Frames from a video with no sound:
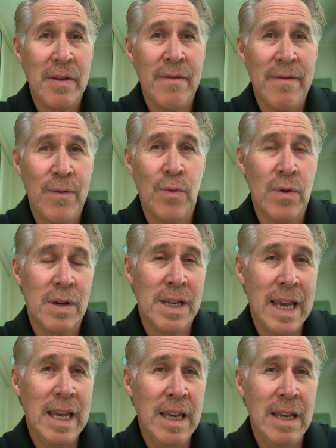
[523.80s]
for
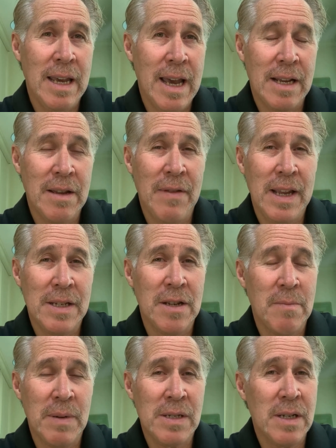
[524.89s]
key activities in your
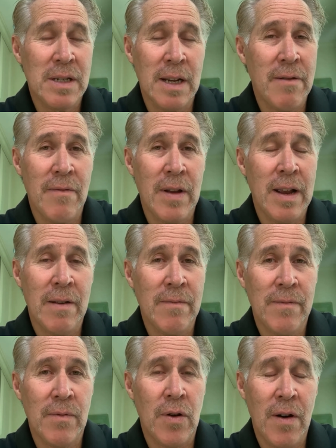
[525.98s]
business and
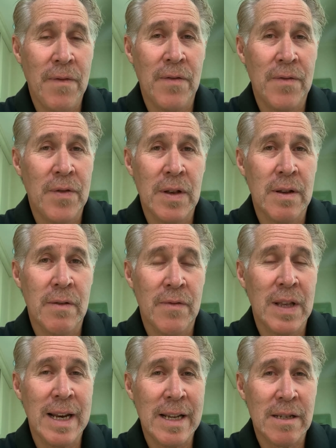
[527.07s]
often for
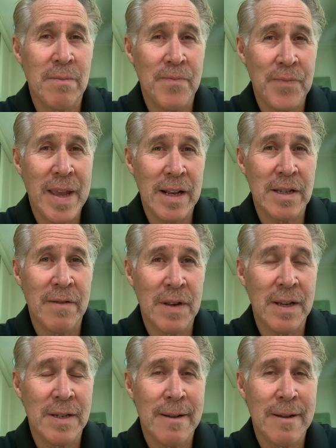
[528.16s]
the lesser activities.